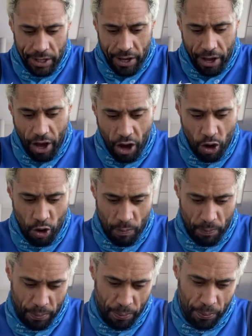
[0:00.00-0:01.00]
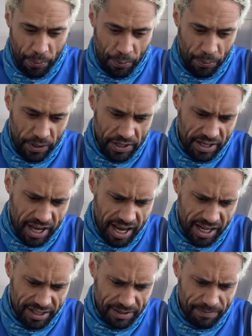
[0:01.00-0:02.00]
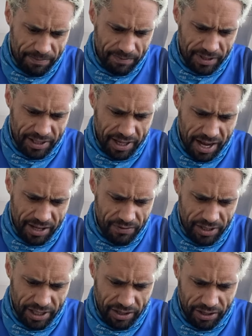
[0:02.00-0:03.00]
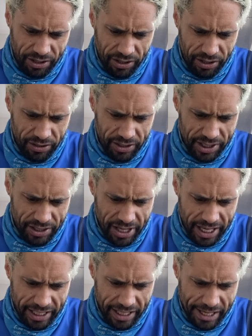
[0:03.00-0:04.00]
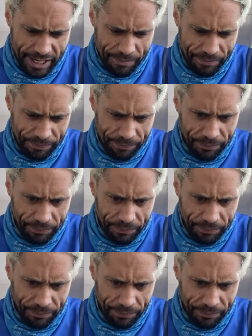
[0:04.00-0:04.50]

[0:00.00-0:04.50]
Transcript: Hope. This card's really cool. It's like a